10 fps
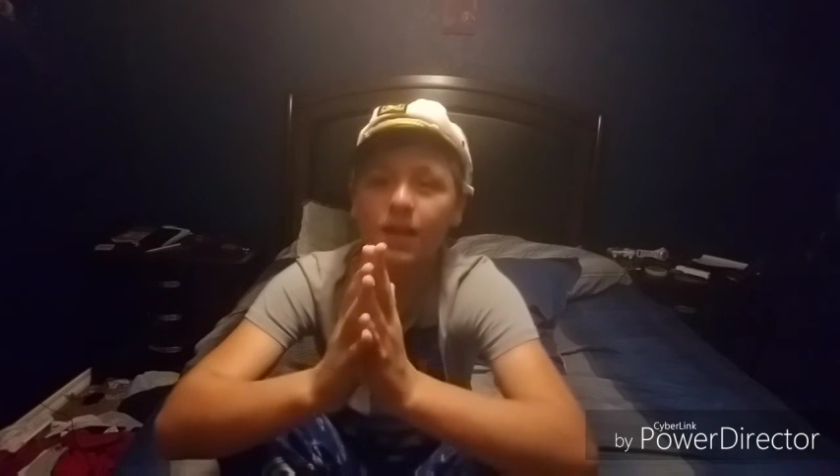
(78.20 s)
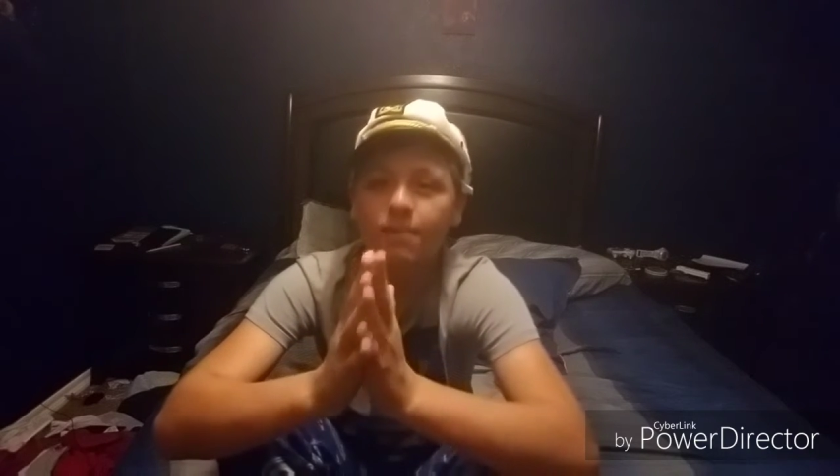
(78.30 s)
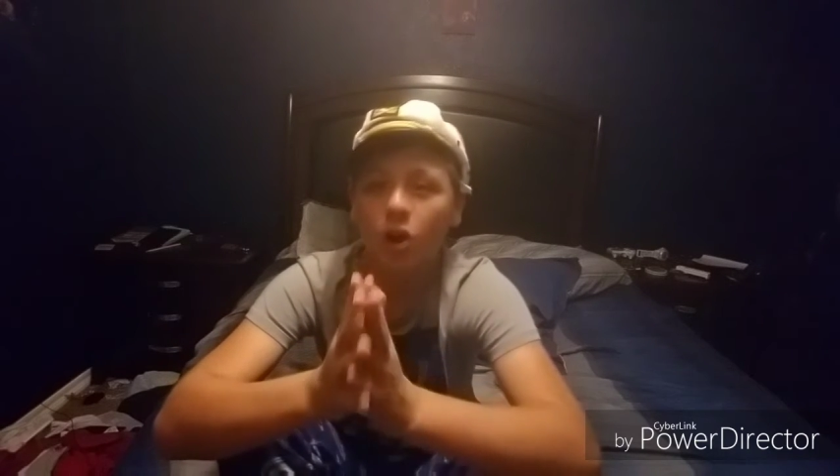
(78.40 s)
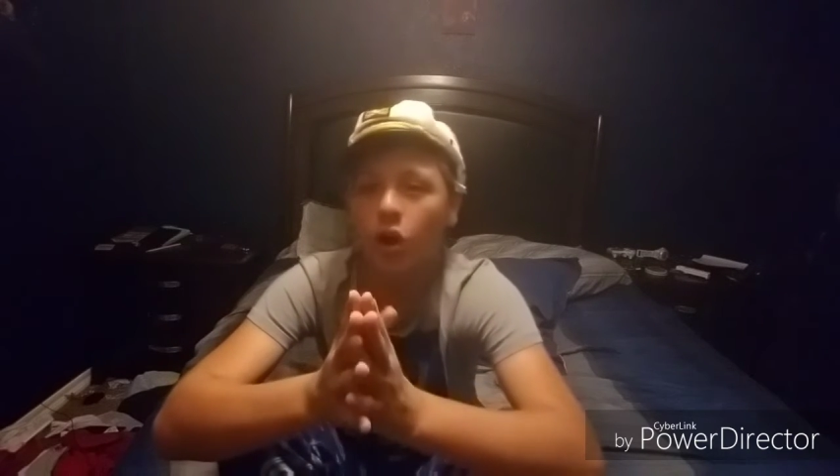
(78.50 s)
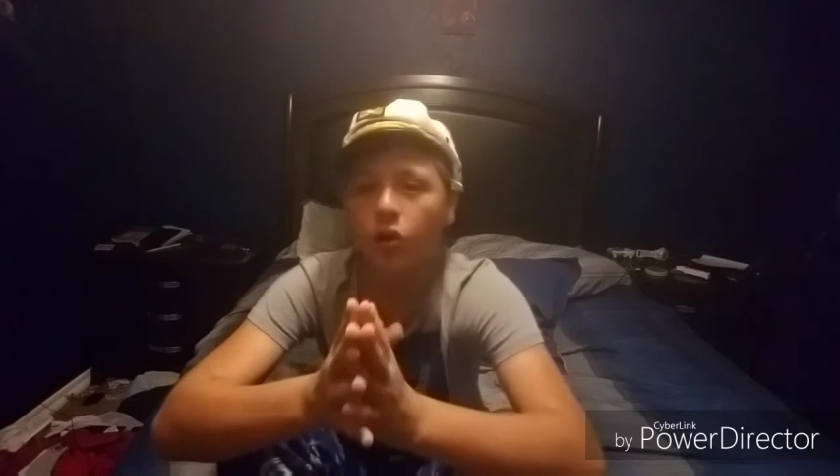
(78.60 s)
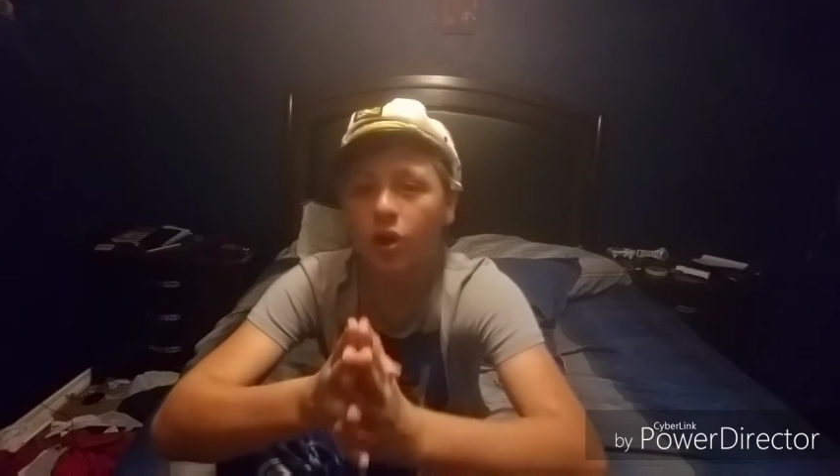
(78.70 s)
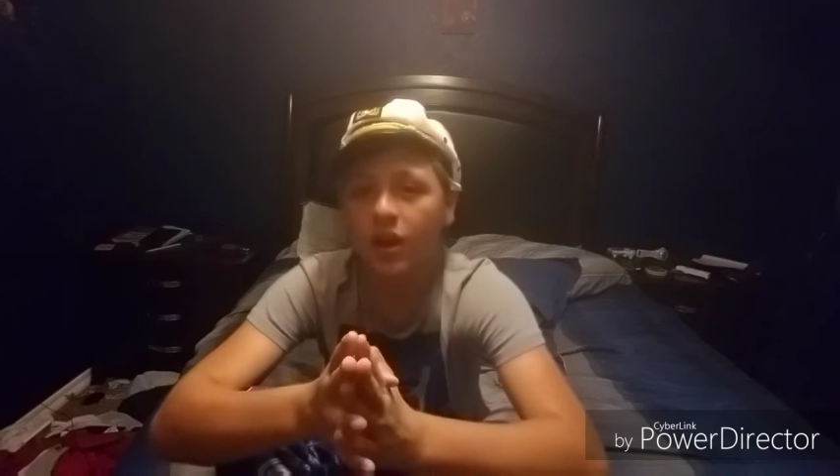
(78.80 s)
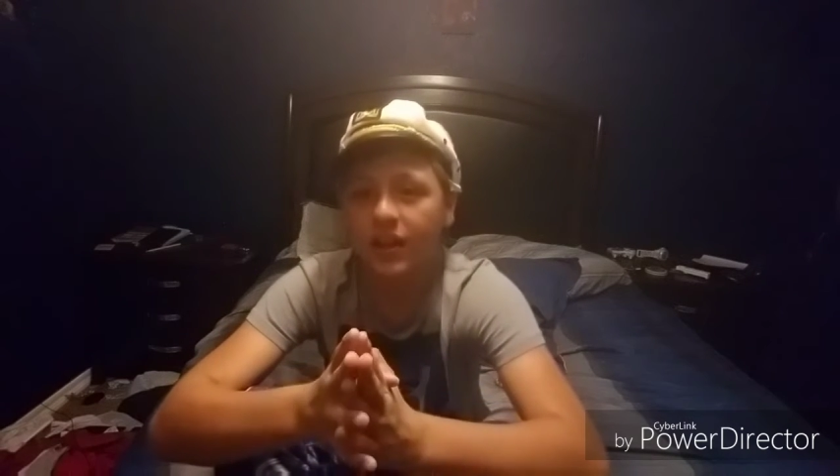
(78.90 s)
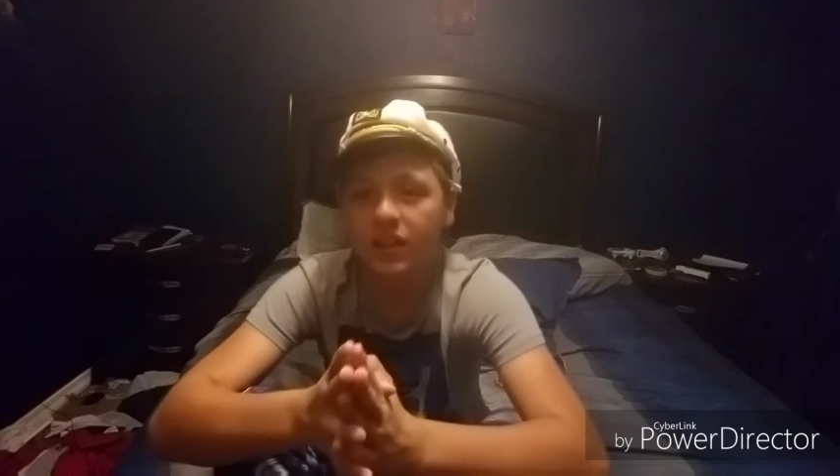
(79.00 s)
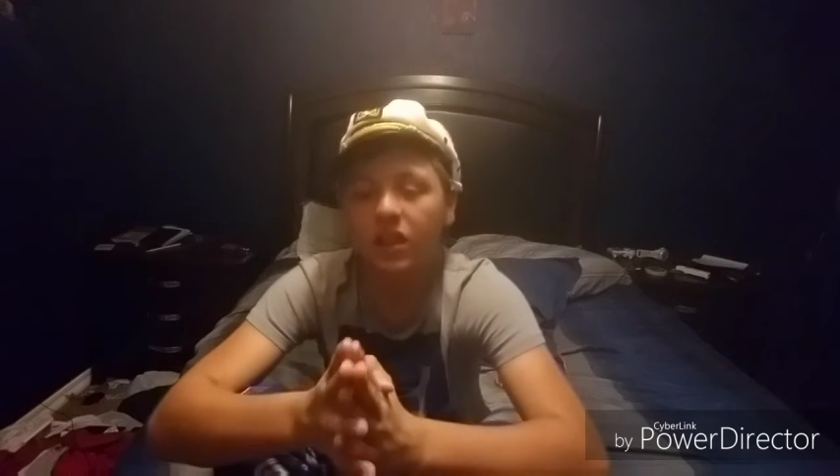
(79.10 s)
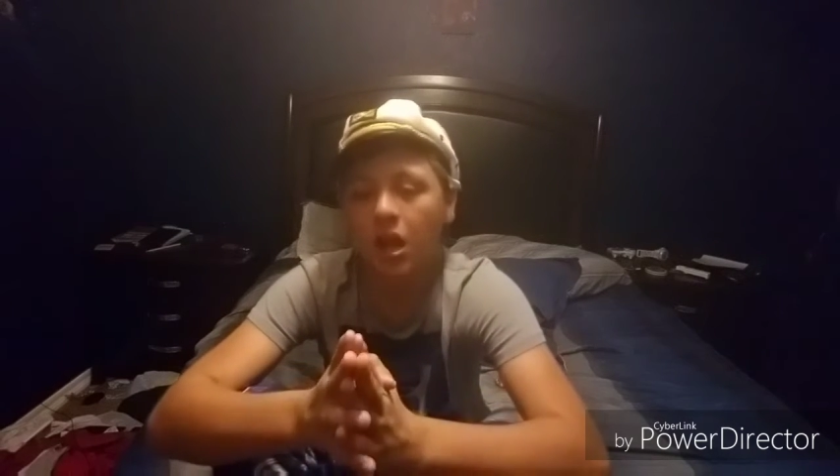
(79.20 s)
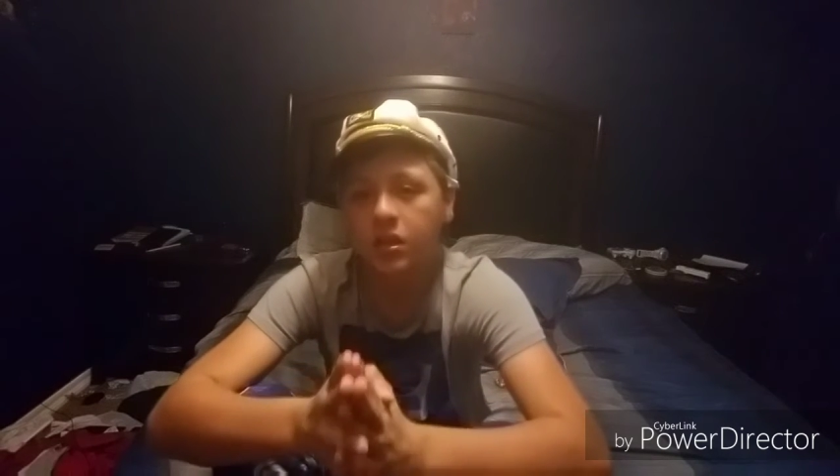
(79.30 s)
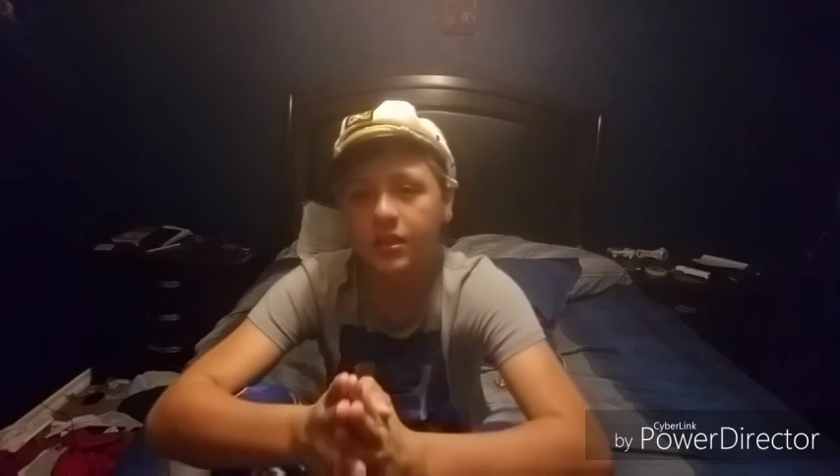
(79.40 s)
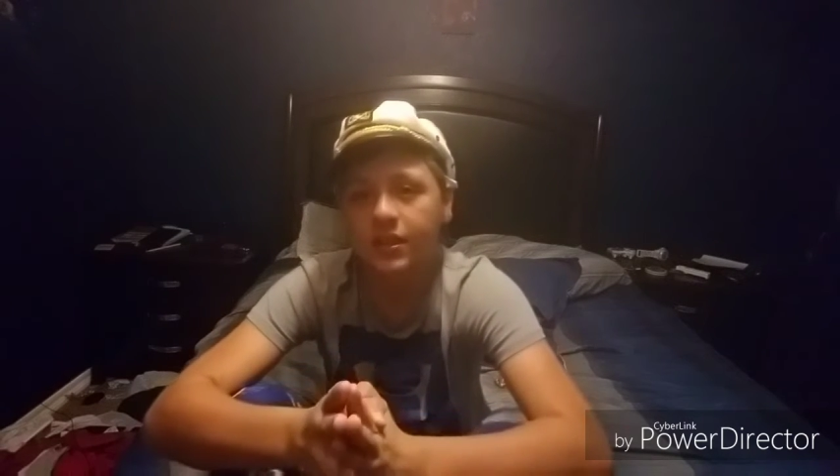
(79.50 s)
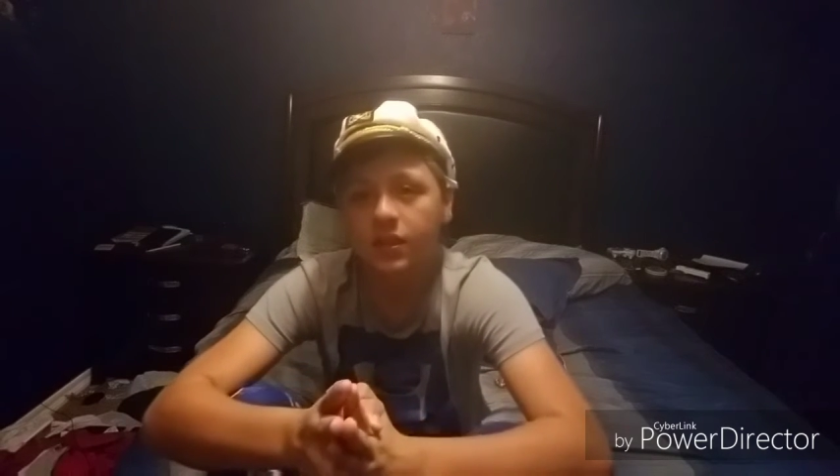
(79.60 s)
like Mario Kart 8 Deluxe,